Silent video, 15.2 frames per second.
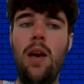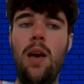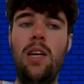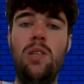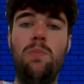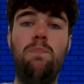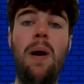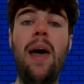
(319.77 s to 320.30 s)

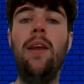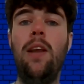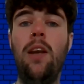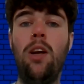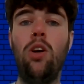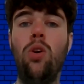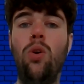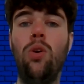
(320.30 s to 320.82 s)
he's better
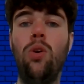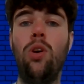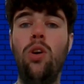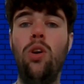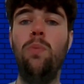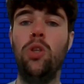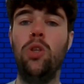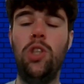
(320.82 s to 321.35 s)
than
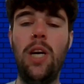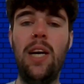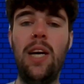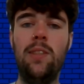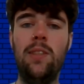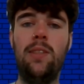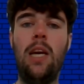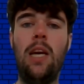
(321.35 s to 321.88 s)
Nkunku, but shares
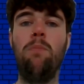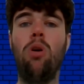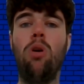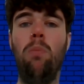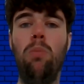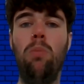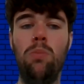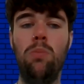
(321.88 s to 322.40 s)
the same
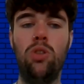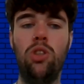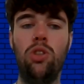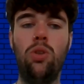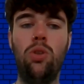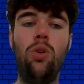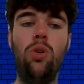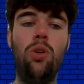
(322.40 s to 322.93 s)
problems as
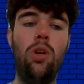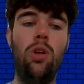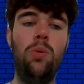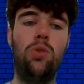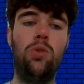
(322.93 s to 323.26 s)
Nkunku.